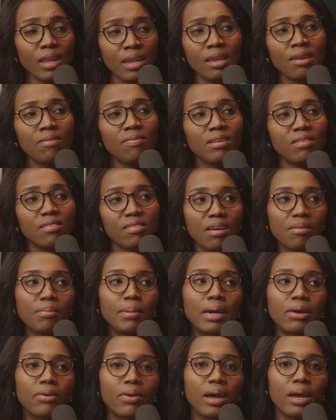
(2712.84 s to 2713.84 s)
Even
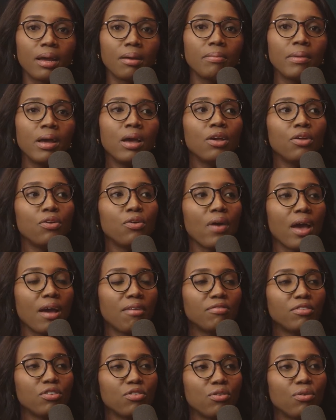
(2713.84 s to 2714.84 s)
cybercrime, you
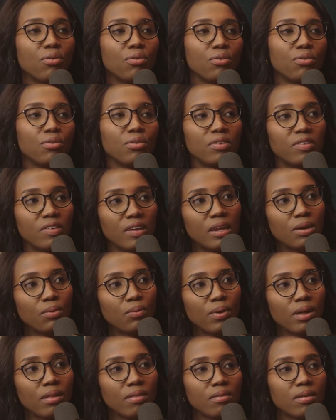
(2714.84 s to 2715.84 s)
have to know who you're
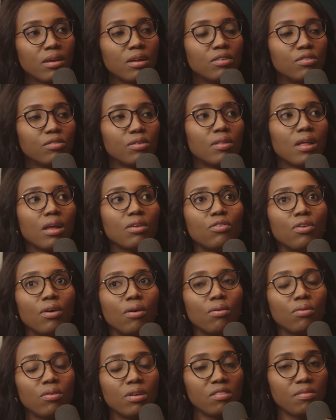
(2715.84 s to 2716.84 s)
dealing with so that you're
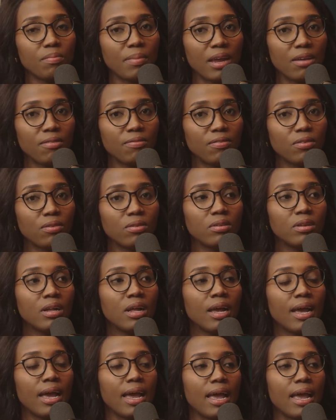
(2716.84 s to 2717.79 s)
always mindful